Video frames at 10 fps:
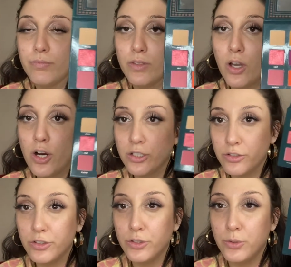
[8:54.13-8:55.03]
hard
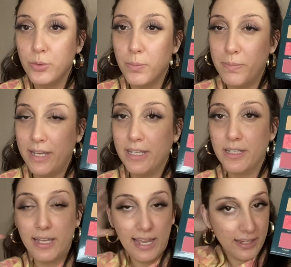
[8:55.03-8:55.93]
to make,
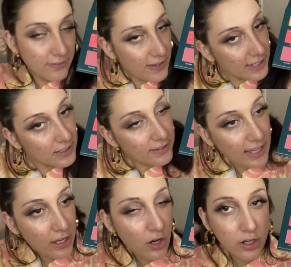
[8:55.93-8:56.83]
and the fact that
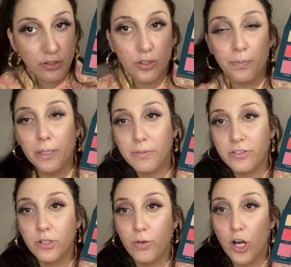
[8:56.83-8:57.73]
they are so
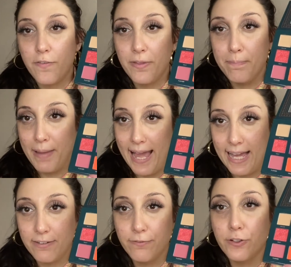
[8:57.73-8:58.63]
pigmented right off the
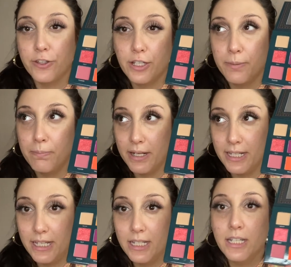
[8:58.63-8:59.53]
bat for the
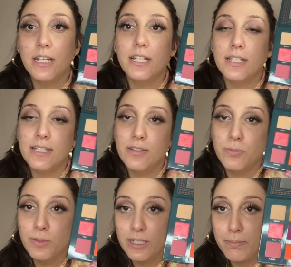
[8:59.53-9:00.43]
money is
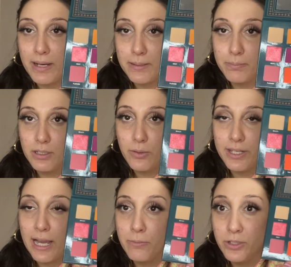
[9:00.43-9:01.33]
really mind-blowing.
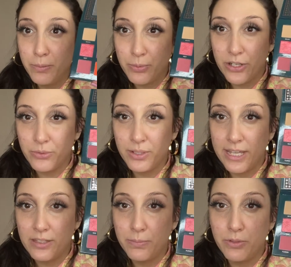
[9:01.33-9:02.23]
I'm really impressed with
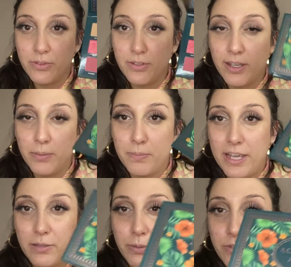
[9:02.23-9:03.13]
Ace
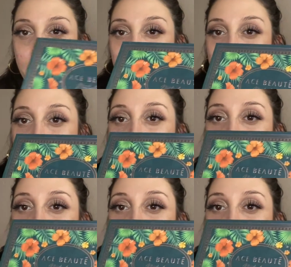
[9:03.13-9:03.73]
Beauté,